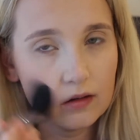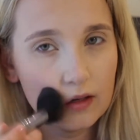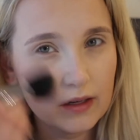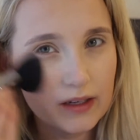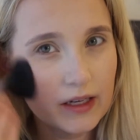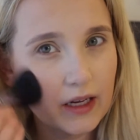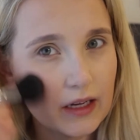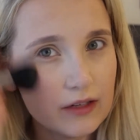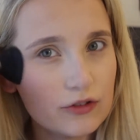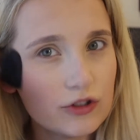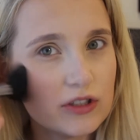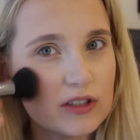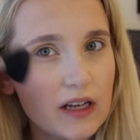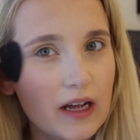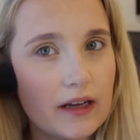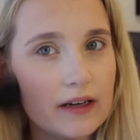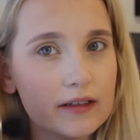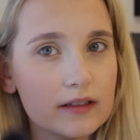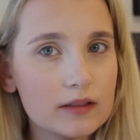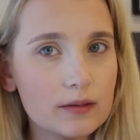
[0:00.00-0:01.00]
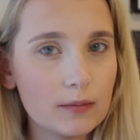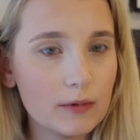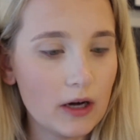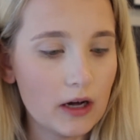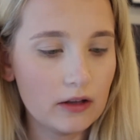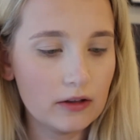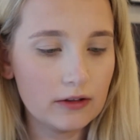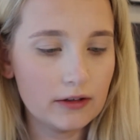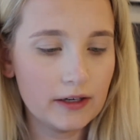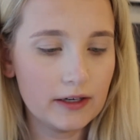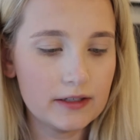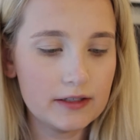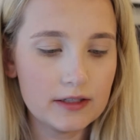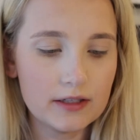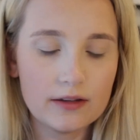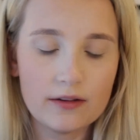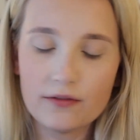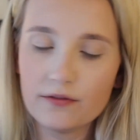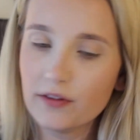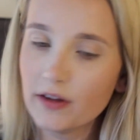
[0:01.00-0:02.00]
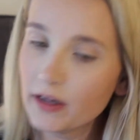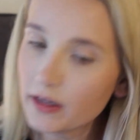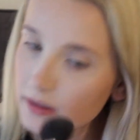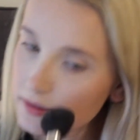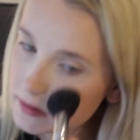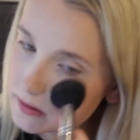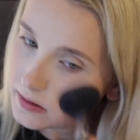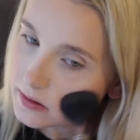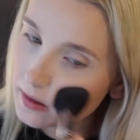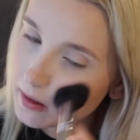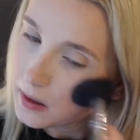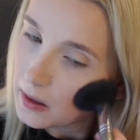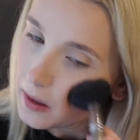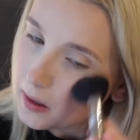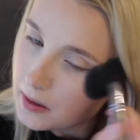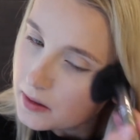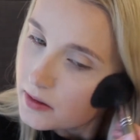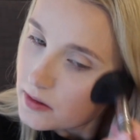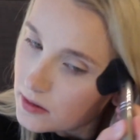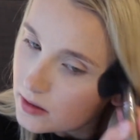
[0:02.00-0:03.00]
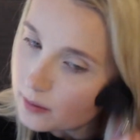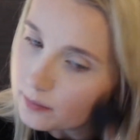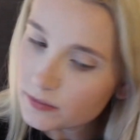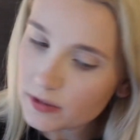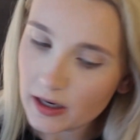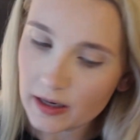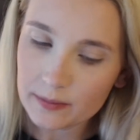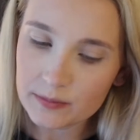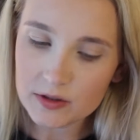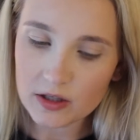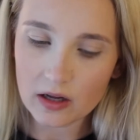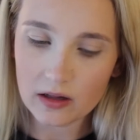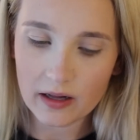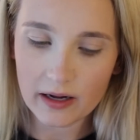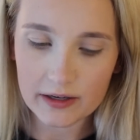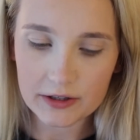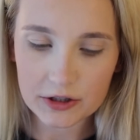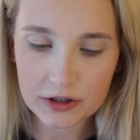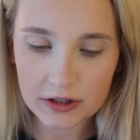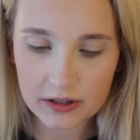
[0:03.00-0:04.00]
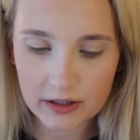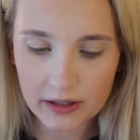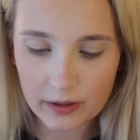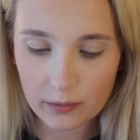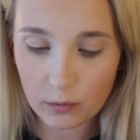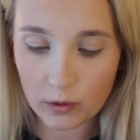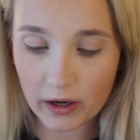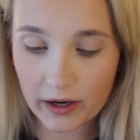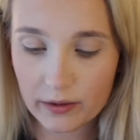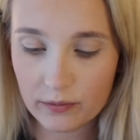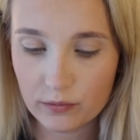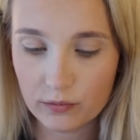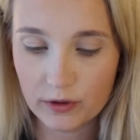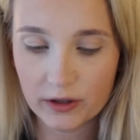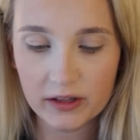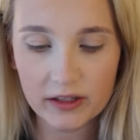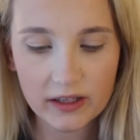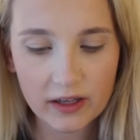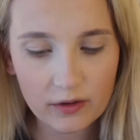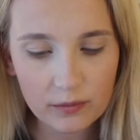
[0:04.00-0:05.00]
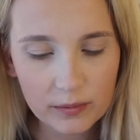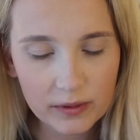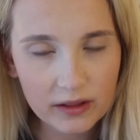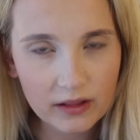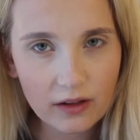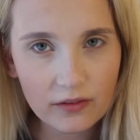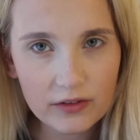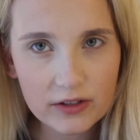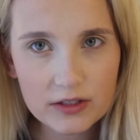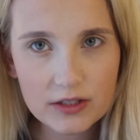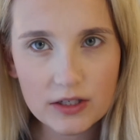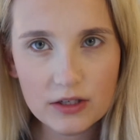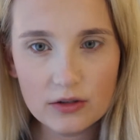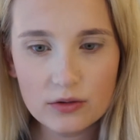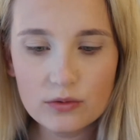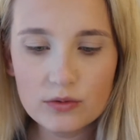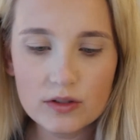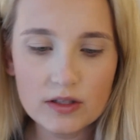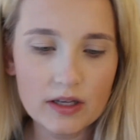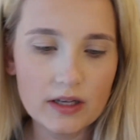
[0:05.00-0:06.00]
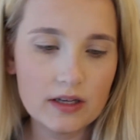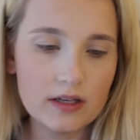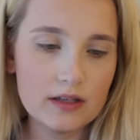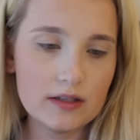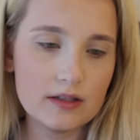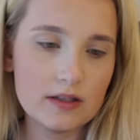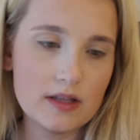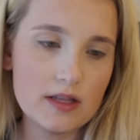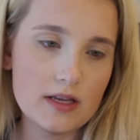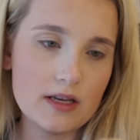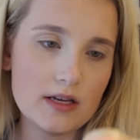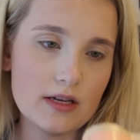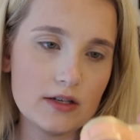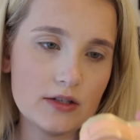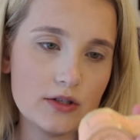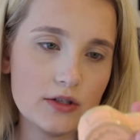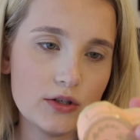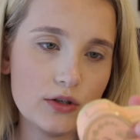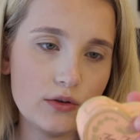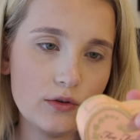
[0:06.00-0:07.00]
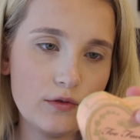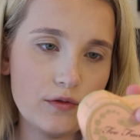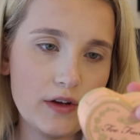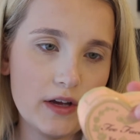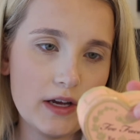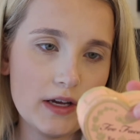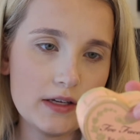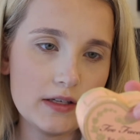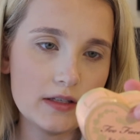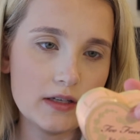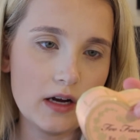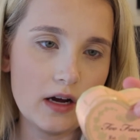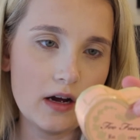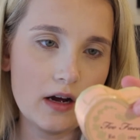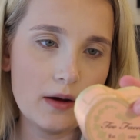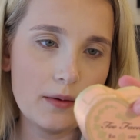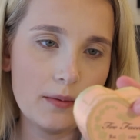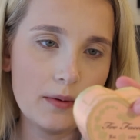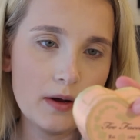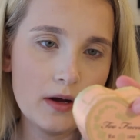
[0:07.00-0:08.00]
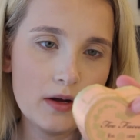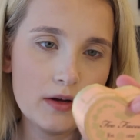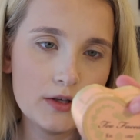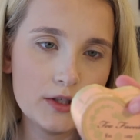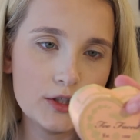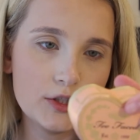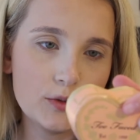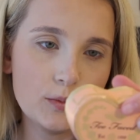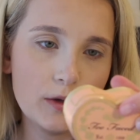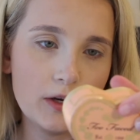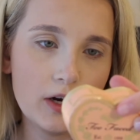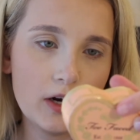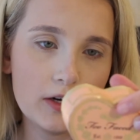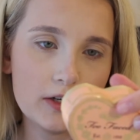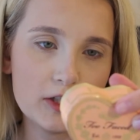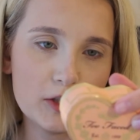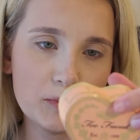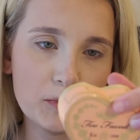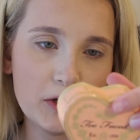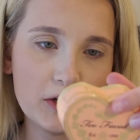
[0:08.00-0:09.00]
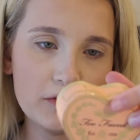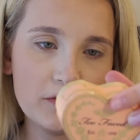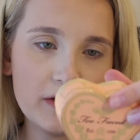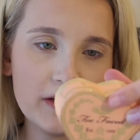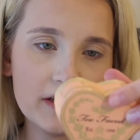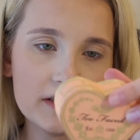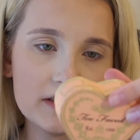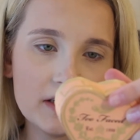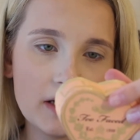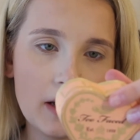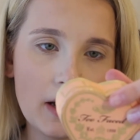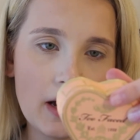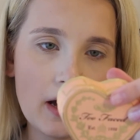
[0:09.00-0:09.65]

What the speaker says: Again, just adding some color into the face. Sometimes I'll actually, what I really have been loving to use is the Too Faced Sweethearts Perfect